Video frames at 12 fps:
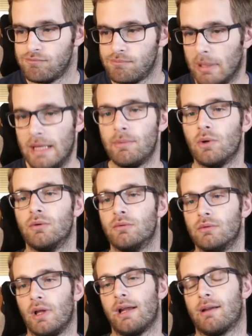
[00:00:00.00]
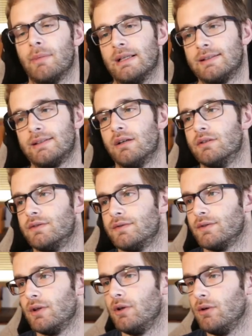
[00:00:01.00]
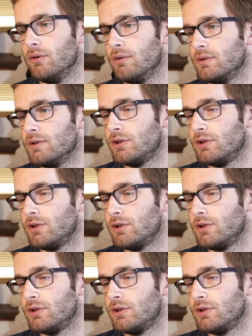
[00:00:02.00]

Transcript: People like myself who